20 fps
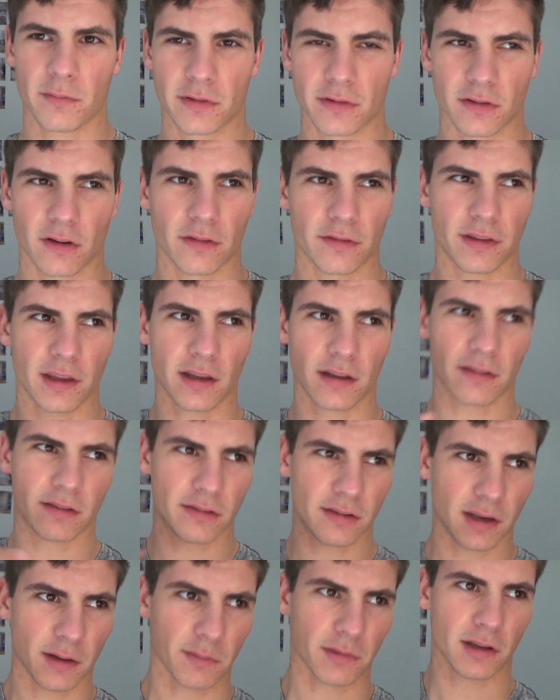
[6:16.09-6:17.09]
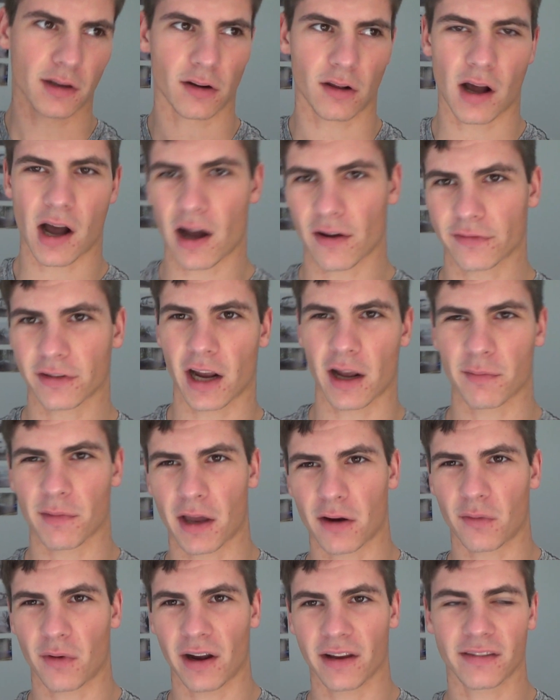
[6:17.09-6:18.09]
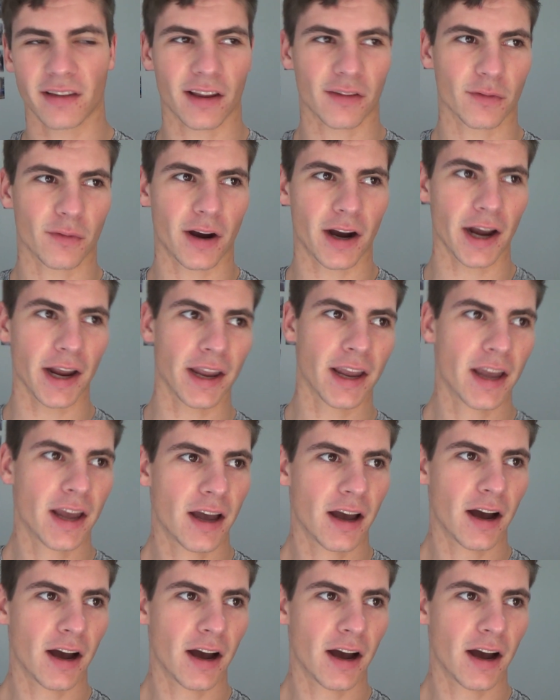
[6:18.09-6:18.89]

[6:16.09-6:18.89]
So if things seem a little off timeline wise, that's why.